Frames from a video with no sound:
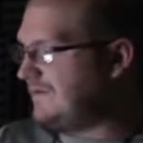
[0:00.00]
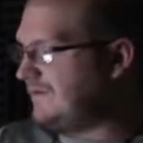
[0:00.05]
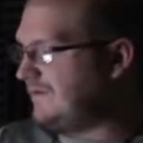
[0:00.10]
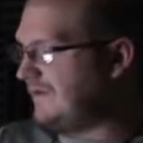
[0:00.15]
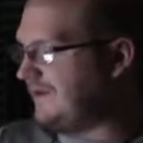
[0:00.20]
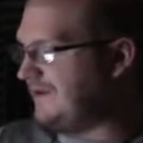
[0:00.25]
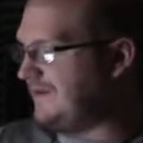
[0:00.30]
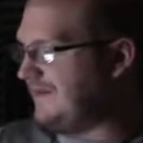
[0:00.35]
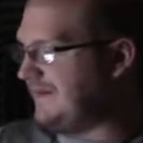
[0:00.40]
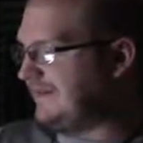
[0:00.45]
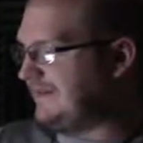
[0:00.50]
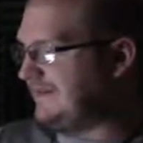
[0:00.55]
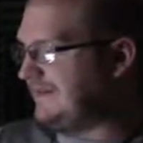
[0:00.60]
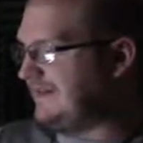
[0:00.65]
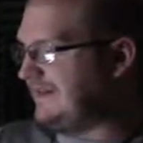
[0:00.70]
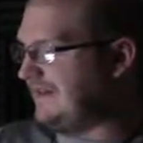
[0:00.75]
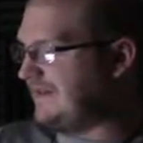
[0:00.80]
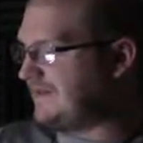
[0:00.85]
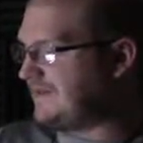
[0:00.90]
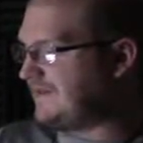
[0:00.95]
What do you mean
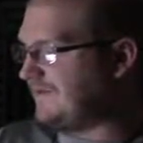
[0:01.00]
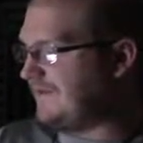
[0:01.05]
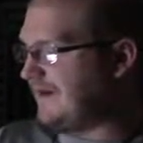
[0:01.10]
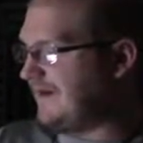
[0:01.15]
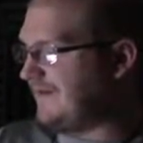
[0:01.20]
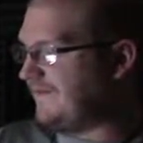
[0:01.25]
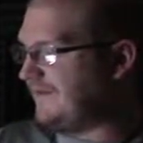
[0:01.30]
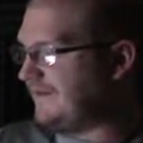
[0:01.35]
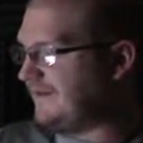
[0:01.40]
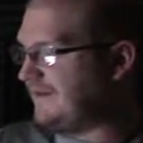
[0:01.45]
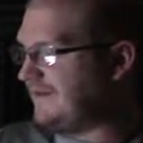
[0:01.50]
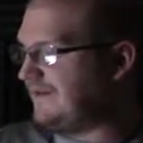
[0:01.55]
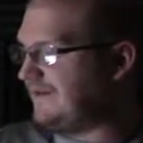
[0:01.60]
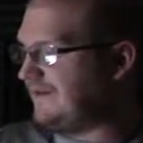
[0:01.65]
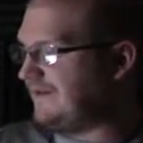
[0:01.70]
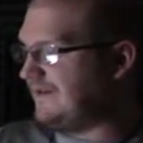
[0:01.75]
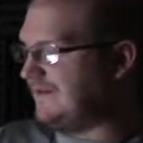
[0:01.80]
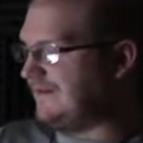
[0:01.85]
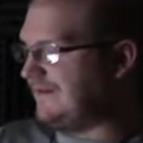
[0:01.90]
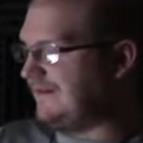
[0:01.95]
lineage from Africa?
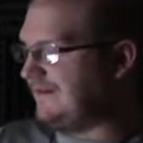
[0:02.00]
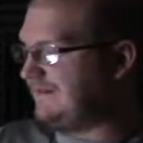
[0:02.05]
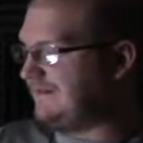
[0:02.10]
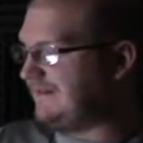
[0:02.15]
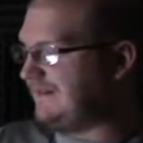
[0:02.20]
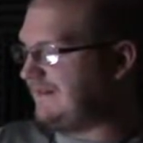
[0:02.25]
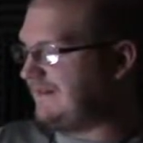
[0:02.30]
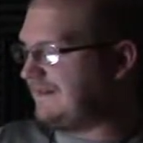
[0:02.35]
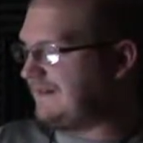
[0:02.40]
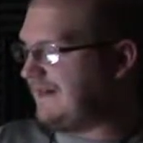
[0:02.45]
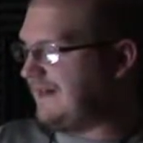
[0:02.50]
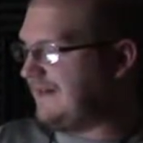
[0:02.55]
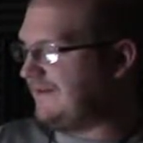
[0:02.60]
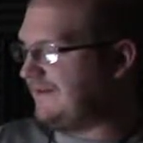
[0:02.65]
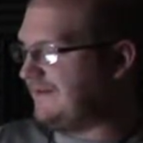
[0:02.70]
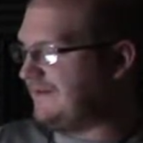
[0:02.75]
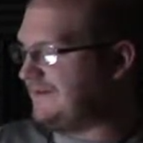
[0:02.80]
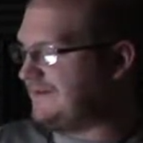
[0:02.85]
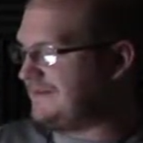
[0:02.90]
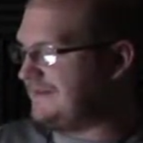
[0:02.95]
No, I mean like I
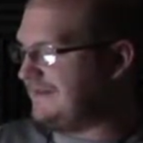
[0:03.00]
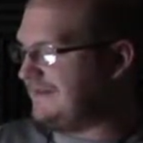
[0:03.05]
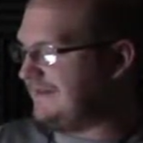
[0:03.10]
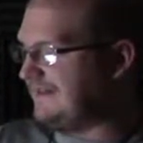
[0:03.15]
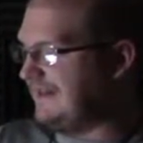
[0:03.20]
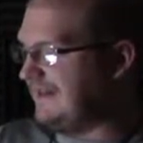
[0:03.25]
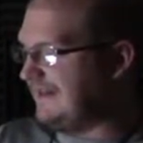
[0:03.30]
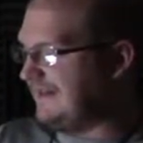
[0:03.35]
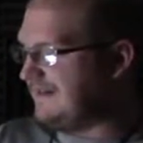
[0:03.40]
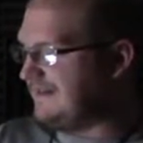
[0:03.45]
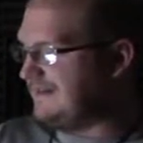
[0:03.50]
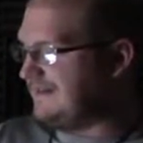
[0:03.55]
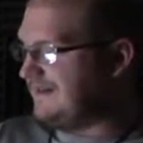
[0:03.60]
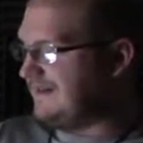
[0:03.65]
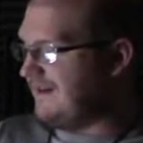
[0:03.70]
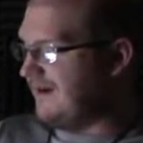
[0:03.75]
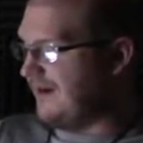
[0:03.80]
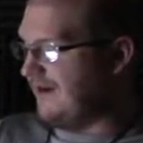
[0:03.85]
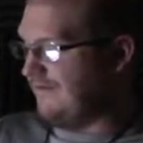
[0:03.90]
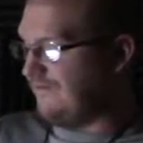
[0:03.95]
don't know his DNA.
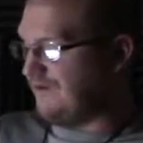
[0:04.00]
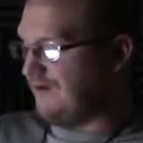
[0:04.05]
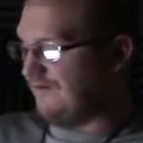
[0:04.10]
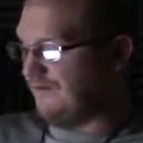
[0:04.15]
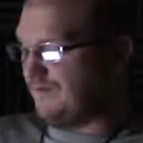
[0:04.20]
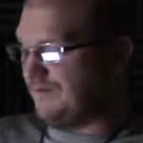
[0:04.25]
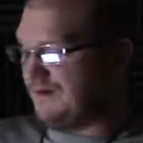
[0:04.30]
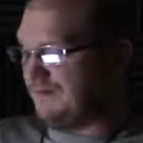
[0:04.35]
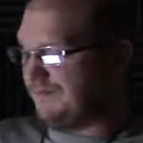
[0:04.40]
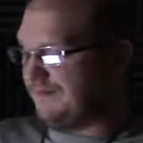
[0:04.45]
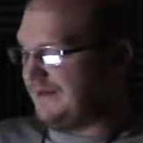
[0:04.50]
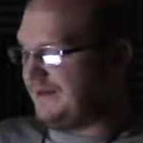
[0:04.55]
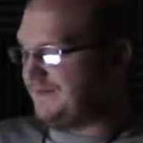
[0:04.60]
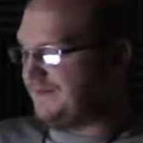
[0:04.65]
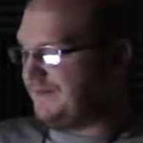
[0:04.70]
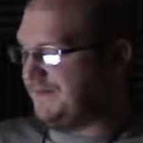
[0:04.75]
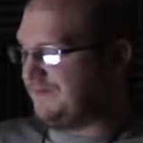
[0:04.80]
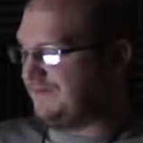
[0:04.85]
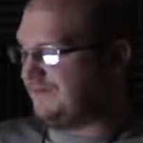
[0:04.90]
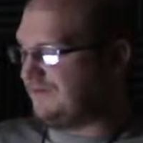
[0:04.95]
Have you ever met black
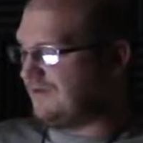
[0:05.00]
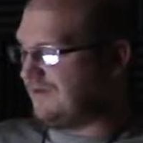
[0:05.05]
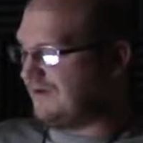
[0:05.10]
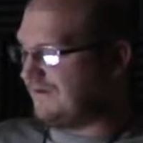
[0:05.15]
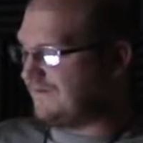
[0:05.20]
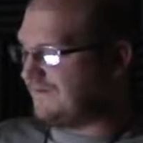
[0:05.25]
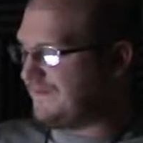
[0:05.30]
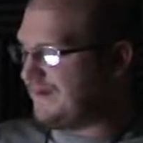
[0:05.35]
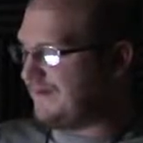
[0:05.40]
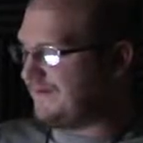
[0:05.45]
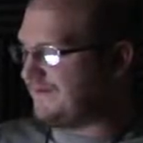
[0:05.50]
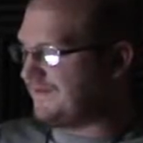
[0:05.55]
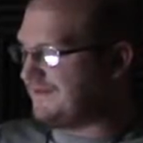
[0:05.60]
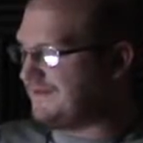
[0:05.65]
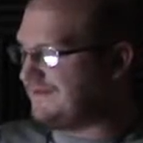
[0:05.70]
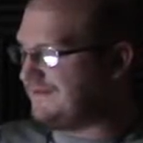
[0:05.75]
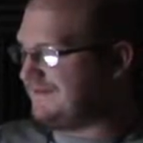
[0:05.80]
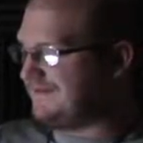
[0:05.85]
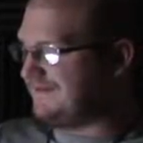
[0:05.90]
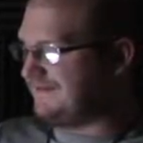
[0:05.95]
people who aren't from
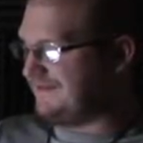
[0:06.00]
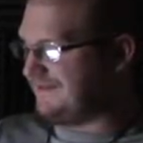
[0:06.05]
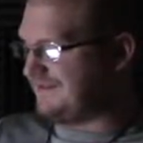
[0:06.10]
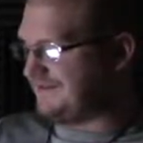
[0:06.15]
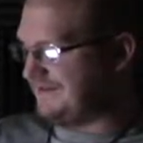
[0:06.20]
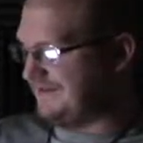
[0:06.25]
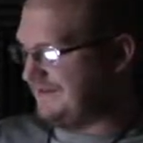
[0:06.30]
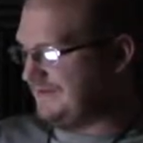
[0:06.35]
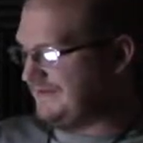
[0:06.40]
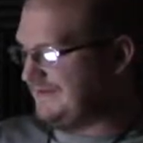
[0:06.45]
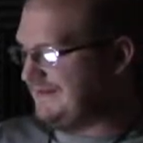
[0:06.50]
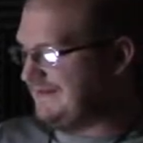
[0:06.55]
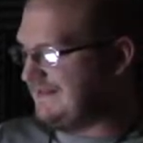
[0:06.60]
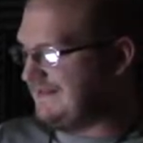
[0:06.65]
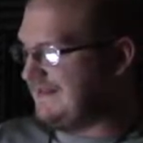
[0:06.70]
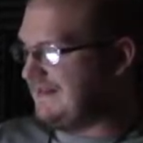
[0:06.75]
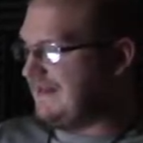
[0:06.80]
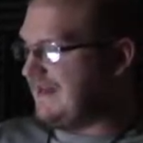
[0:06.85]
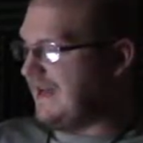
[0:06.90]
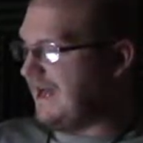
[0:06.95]
Africa? Excuse me.
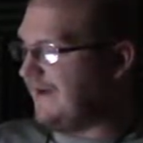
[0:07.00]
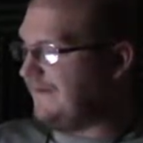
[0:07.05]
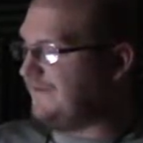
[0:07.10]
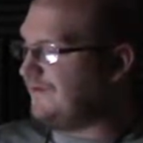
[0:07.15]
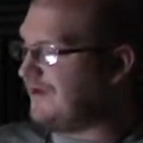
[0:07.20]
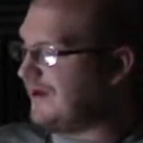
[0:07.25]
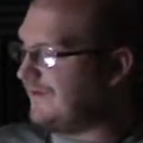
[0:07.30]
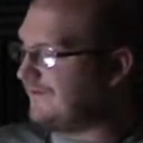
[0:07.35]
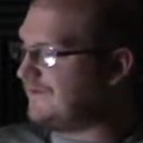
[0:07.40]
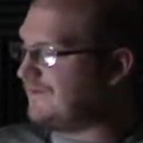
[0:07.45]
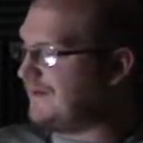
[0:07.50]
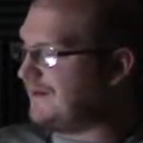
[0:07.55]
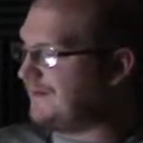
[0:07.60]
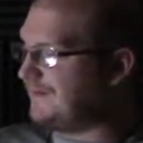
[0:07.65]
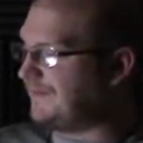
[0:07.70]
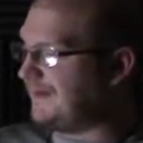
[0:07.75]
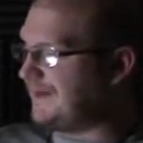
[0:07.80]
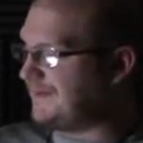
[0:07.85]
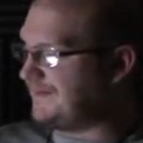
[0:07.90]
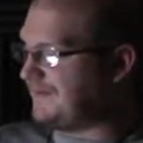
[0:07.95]
Have you ever met
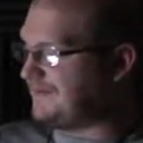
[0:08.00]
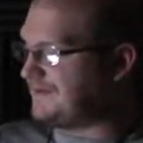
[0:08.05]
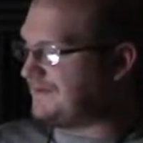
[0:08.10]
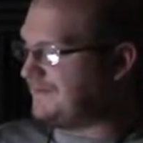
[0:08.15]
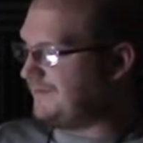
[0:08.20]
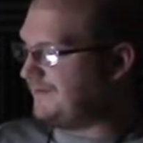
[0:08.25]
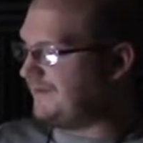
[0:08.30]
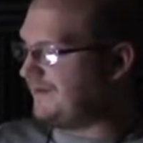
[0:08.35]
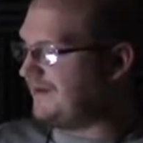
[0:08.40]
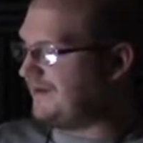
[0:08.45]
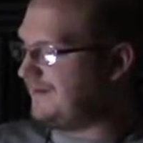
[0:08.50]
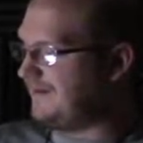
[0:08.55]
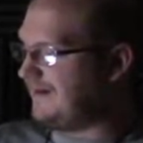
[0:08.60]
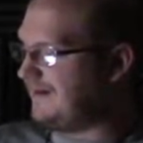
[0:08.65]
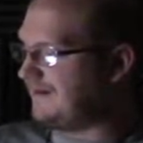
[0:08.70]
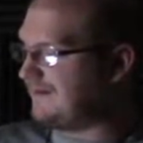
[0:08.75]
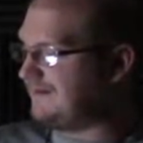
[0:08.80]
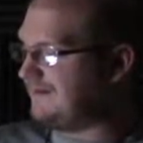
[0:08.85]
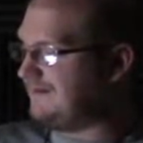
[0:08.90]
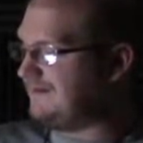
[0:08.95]
a black person born in
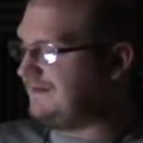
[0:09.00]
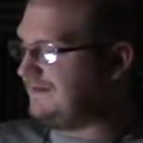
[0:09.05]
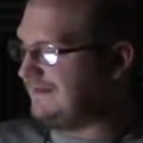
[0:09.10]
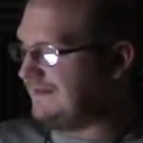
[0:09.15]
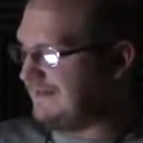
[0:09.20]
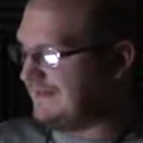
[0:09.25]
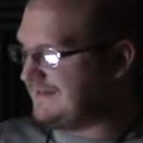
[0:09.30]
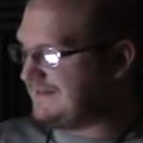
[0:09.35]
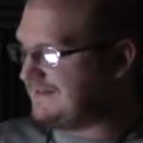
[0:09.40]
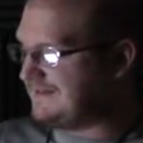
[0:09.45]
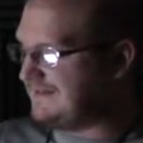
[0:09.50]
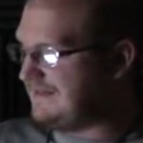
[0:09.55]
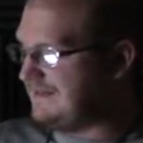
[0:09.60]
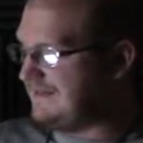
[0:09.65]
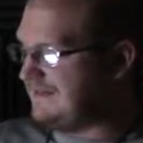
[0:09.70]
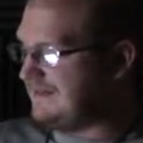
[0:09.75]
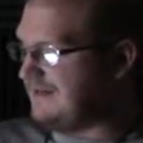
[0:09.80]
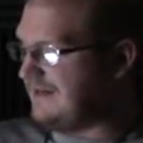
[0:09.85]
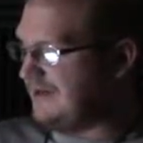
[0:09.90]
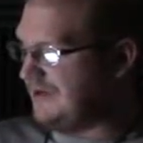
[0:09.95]
America? Yes.
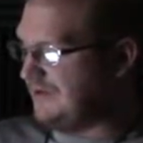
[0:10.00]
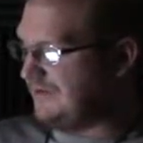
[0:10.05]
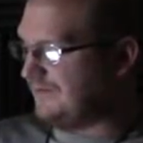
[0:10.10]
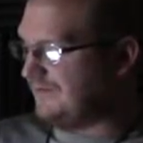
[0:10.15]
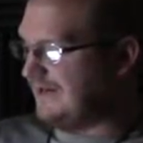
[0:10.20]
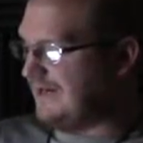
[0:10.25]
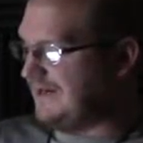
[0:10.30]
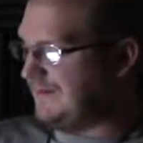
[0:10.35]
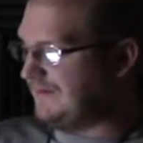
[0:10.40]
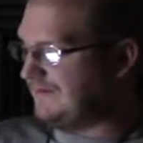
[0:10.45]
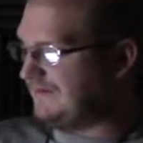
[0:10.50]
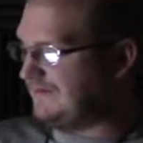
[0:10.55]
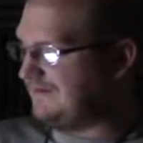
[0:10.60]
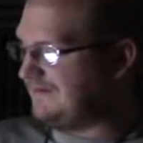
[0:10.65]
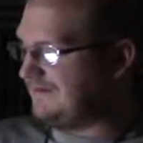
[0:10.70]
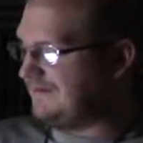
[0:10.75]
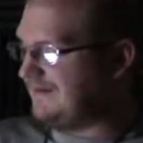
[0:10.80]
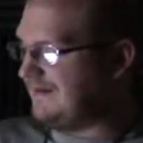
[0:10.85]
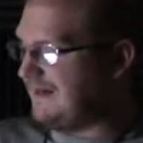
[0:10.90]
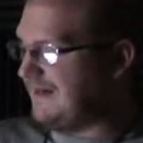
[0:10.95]
And you were able.
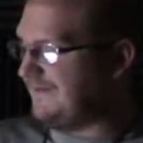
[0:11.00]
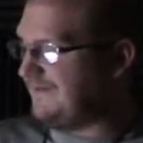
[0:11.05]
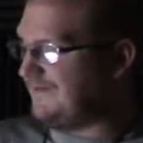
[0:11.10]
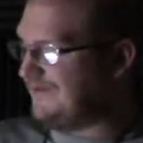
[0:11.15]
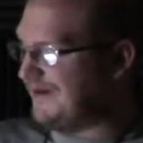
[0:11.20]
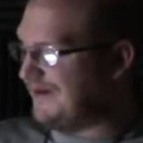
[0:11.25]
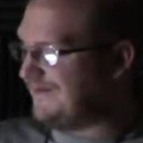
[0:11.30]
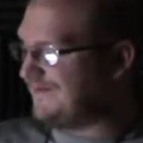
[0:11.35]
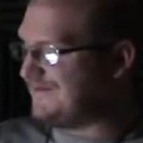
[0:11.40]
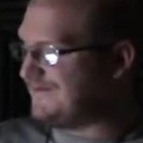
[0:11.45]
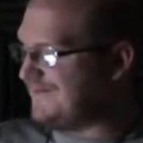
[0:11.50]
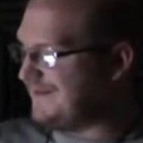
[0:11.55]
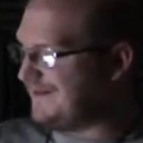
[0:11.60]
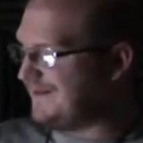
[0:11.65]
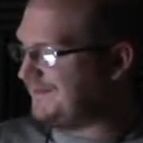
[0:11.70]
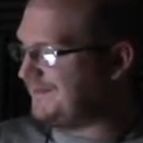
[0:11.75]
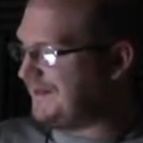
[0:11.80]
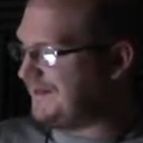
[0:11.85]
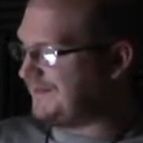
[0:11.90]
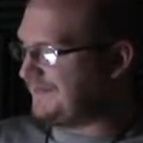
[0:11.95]
Have you ever
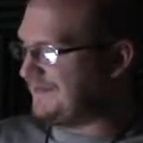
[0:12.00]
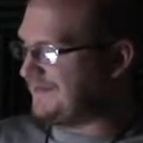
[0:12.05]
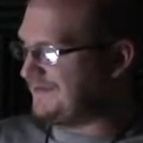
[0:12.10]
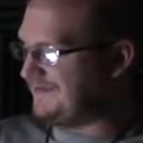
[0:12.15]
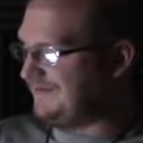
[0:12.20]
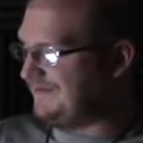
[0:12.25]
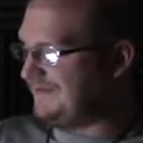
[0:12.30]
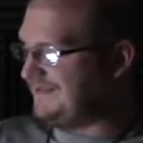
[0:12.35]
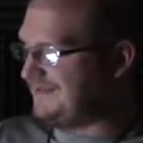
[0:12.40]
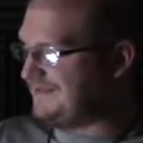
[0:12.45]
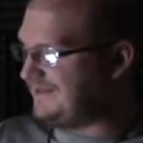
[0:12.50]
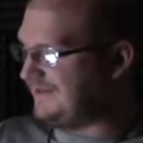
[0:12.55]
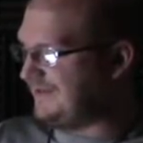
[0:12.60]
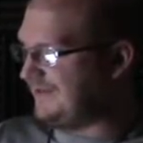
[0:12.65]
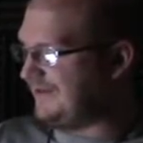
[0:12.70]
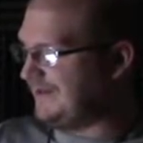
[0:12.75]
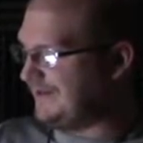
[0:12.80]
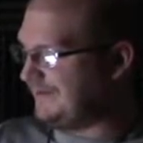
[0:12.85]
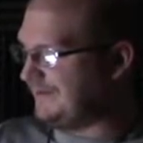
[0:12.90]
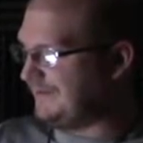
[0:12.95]
met a black person who didn't tell
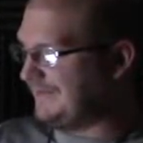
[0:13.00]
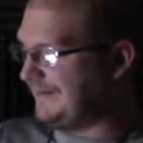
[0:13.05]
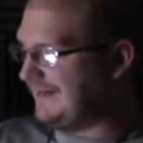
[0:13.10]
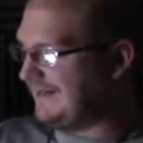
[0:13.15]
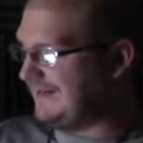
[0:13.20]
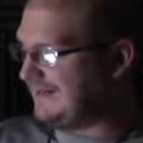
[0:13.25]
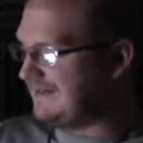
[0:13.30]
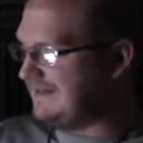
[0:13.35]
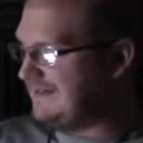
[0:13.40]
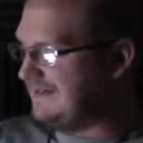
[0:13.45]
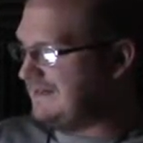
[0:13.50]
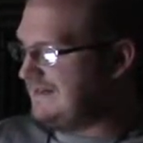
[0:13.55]
you they were black?